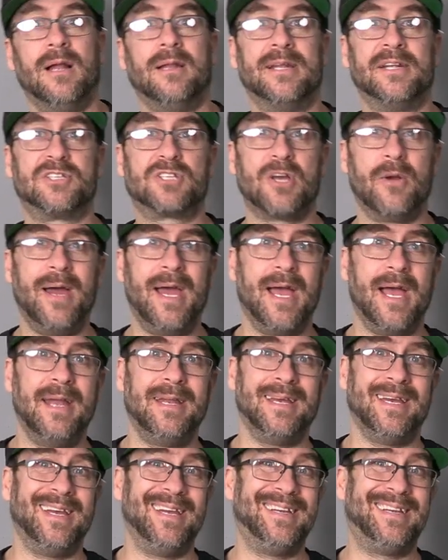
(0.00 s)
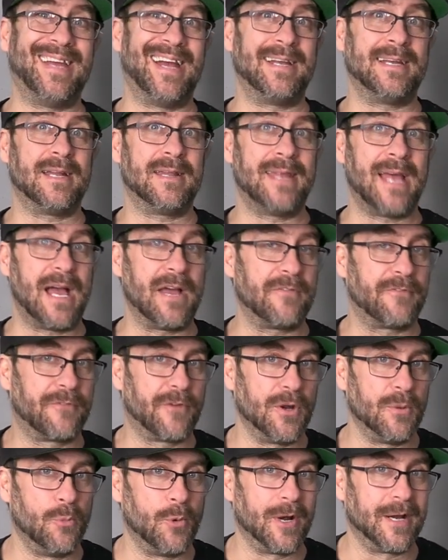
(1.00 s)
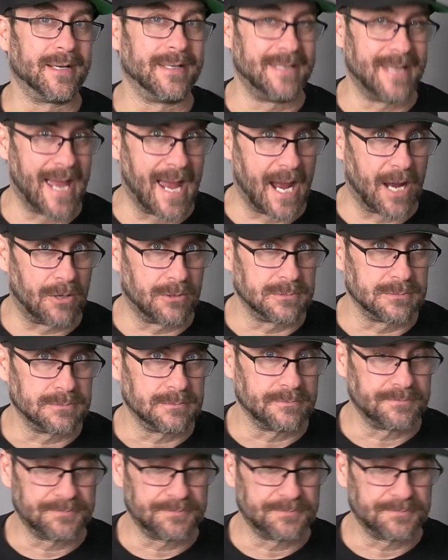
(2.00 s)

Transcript: Let's go ahead and get that firmware now.